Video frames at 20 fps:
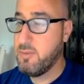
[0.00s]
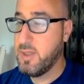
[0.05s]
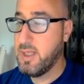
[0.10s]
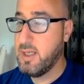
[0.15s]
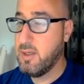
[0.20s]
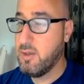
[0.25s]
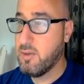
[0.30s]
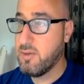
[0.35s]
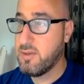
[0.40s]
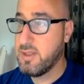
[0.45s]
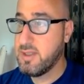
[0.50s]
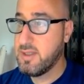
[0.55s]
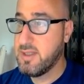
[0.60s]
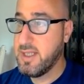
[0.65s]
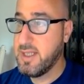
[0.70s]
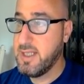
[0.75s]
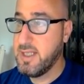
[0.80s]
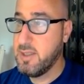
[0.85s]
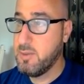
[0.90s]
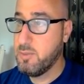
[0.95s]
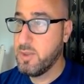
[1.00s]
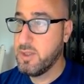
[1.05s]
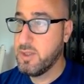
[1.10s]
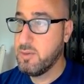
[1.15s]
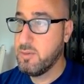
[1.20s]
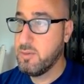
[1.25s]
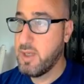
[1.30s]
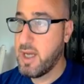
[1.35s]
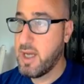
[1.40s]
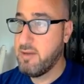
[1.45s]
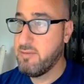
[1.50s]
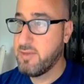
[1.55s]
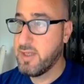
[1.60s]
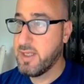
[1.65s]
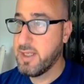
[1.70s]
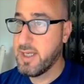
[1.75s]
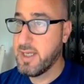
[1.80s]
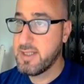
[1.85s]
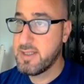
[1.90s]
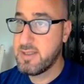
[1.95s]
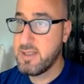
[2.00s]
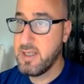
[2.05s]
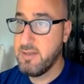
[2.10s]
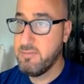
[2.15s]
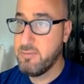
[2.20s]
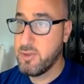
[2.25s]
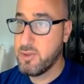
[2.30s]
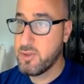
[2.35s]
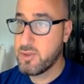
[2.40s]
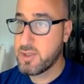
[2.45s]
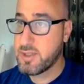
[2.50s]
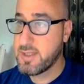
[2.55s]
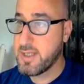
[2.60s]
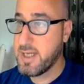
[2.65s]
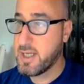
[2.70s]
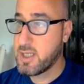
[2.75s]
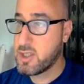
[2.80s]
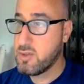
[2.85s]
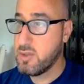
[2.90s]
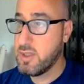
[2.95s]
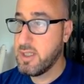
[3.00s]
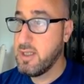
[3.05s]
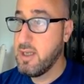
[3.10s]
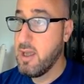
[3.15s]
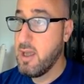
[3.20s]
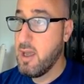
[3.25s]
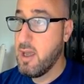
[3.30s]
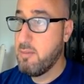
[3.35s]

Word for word: Well, on the daily, we do have a nice divergence actually,